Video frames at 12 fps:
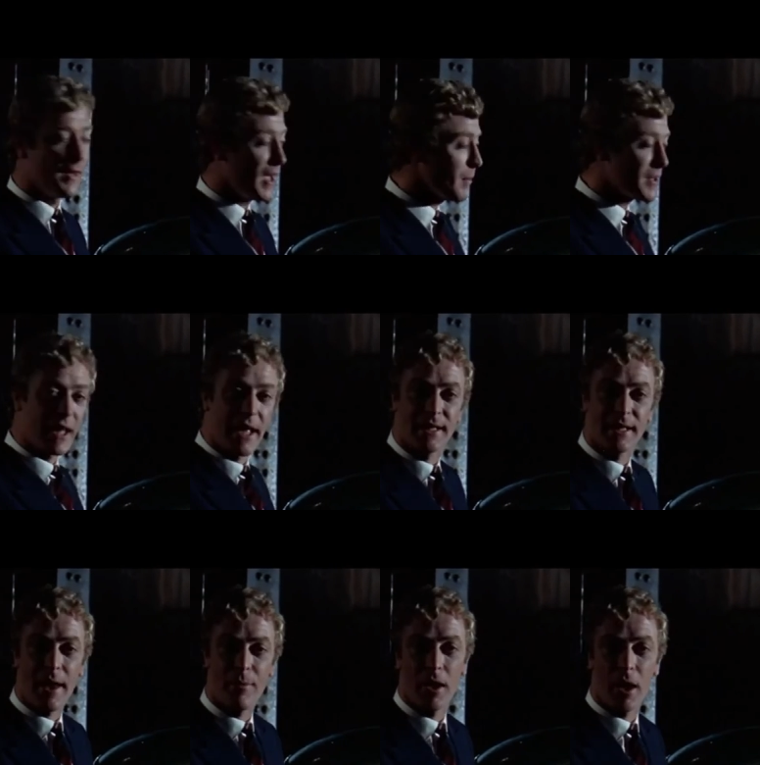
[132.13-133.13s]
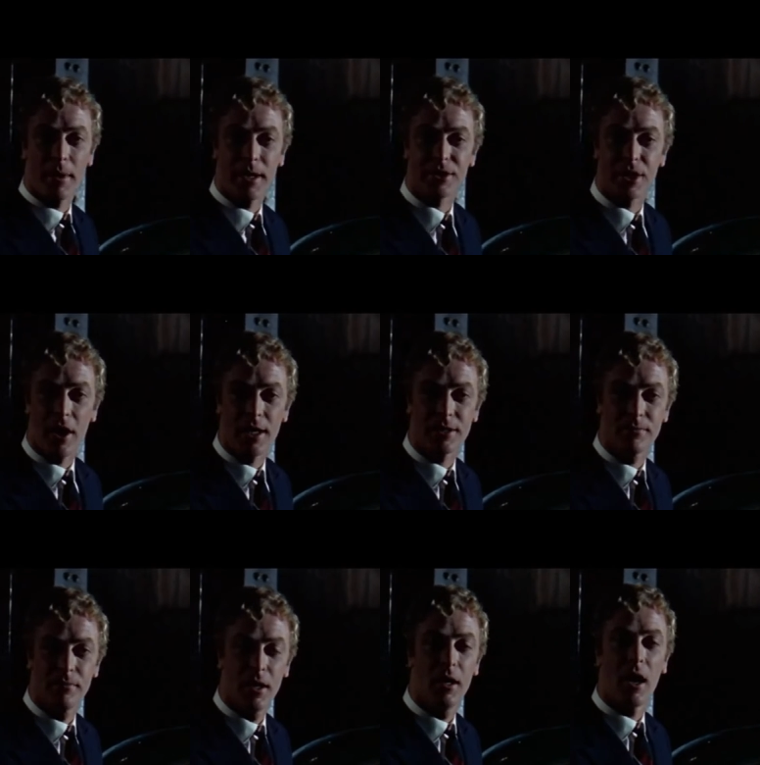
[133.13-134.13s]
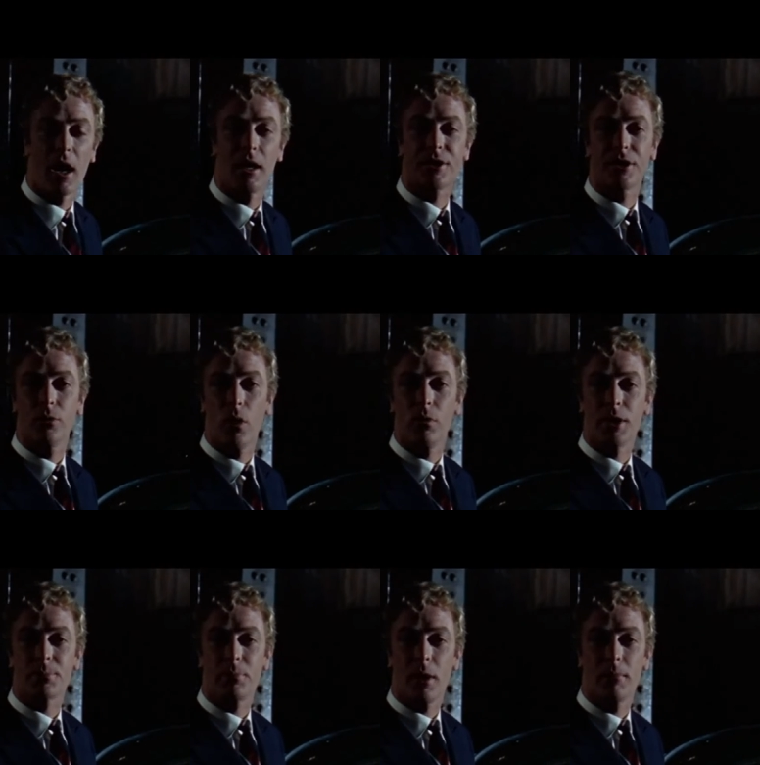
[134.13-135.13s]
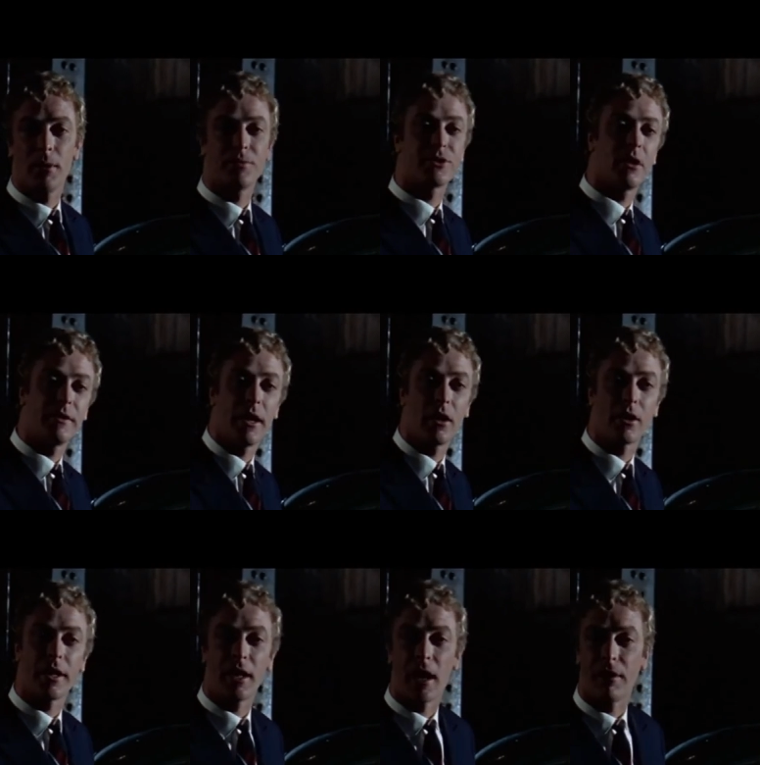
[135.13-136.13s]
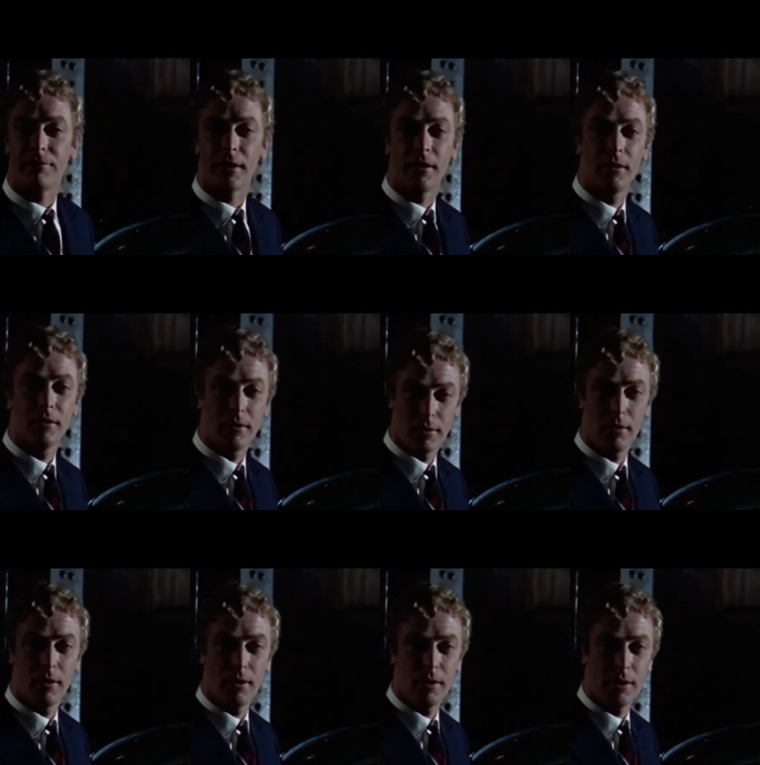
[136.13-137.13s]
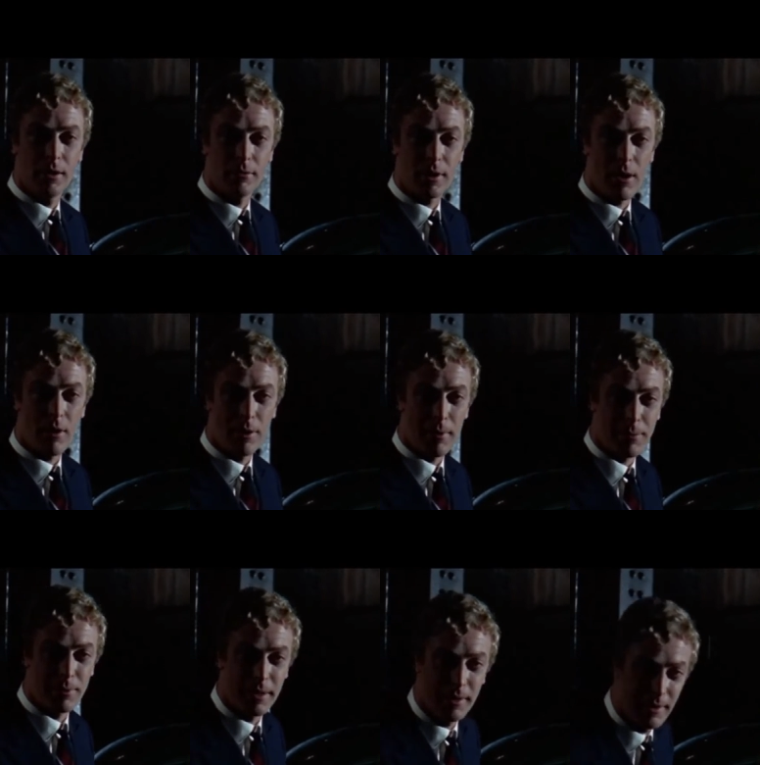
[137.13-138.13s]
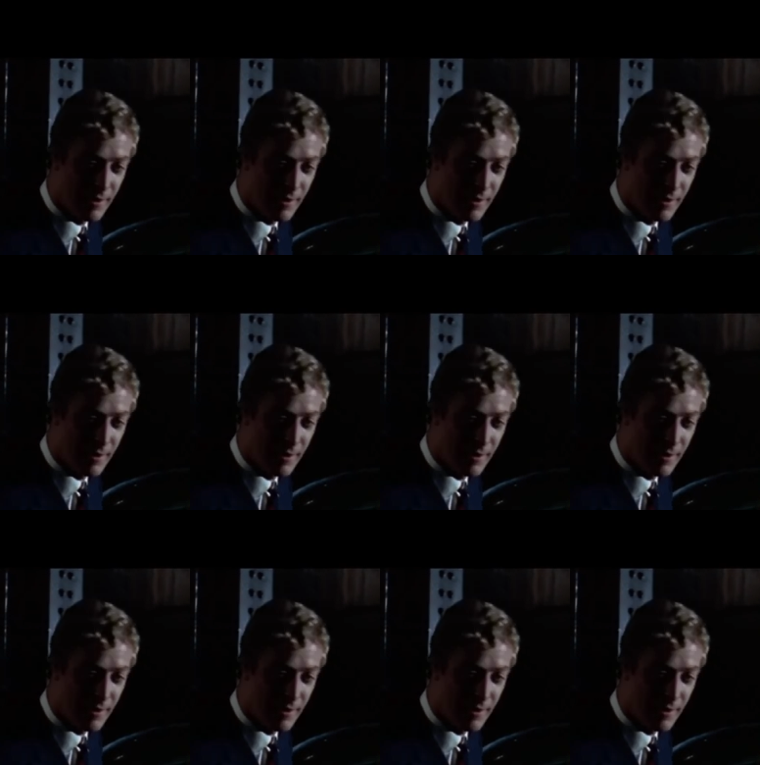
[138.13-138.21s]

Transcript: It was dead glum when I met it tonight. I listened to all its problems, then I got it laughing. It'll go home happy.